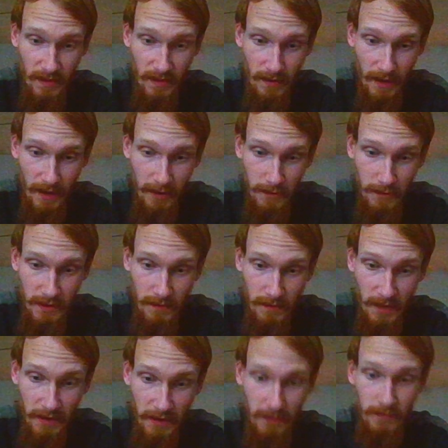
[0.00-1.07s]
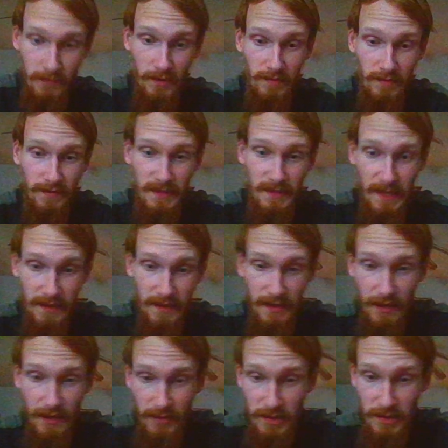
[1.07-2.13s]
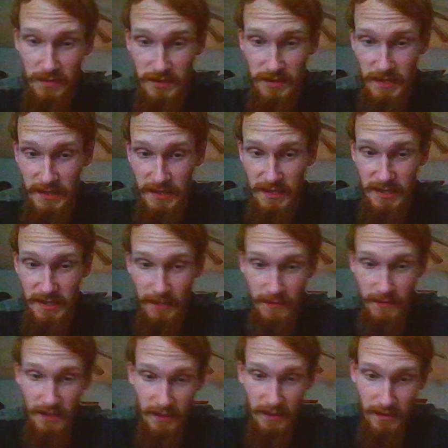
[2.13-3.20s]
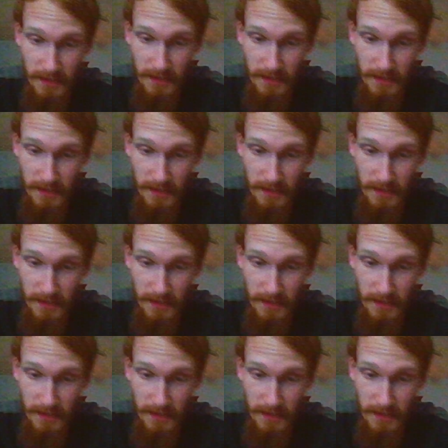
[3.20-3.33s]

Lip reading: Alvin Kamara with 10 carries for 67 yards.